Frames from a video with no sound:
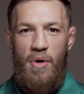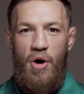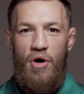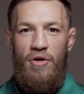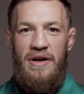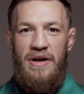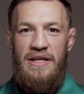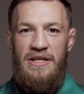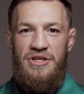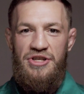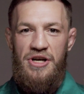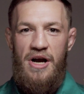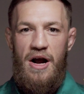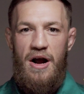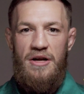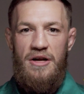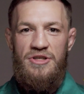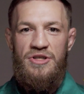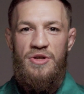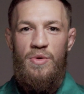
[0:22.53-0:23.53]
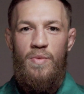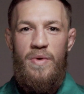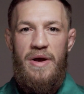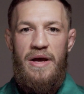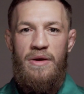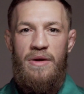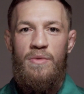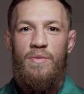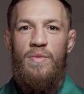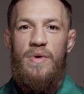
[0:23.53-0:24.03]
already charged to
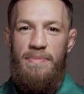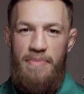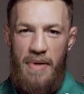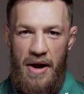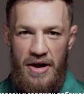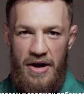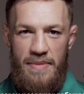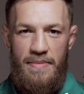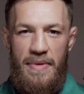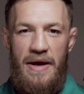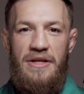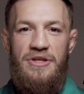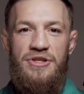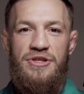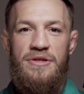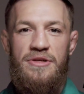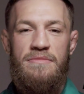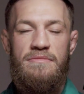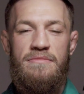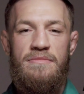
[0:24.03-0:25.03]
win with Parimatch.